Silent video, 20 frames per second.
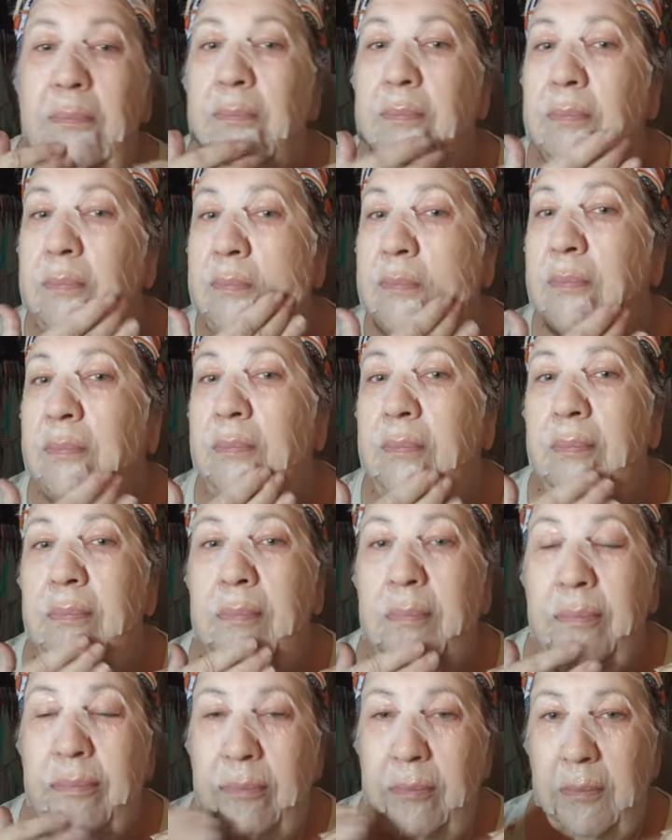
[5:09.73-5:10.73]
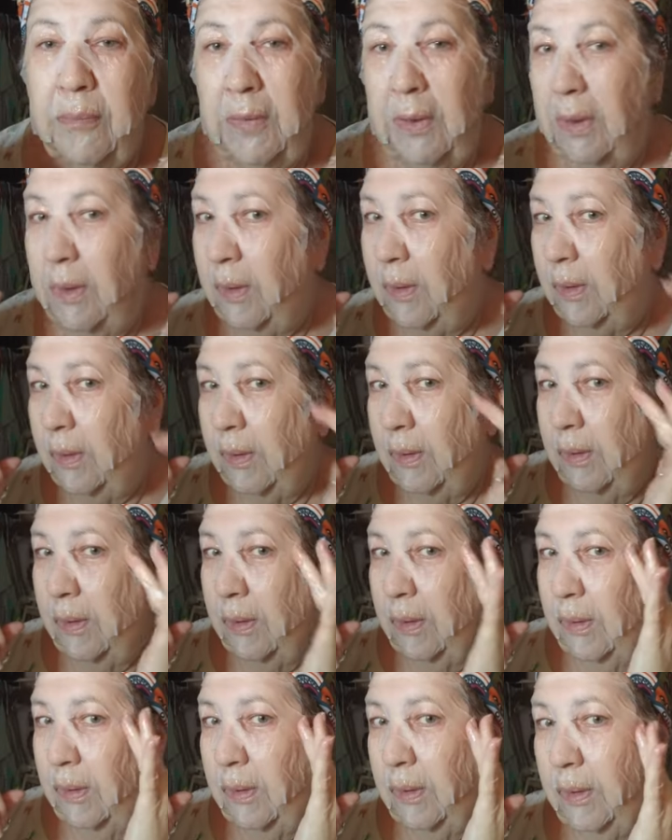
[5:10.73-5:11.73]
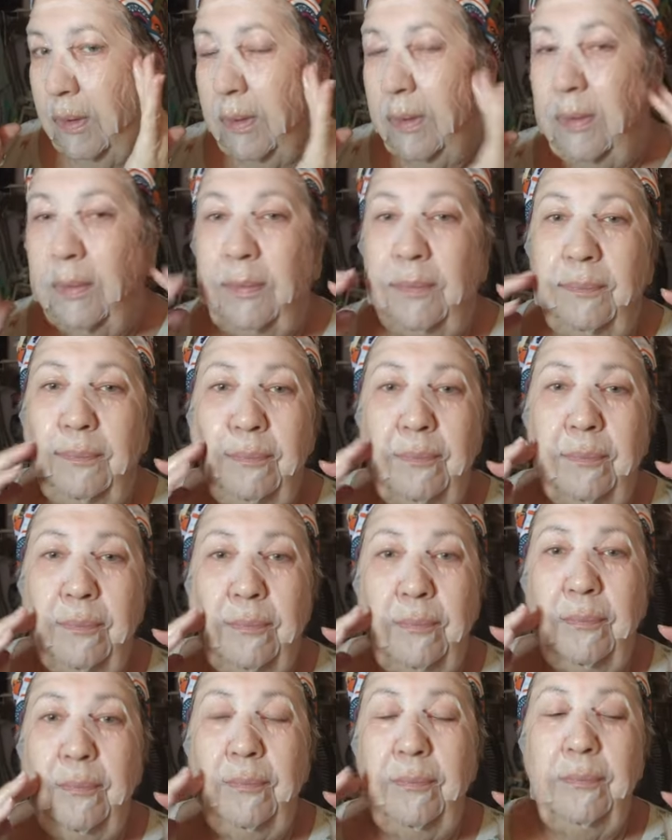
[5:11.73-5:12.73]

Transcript: [no speech]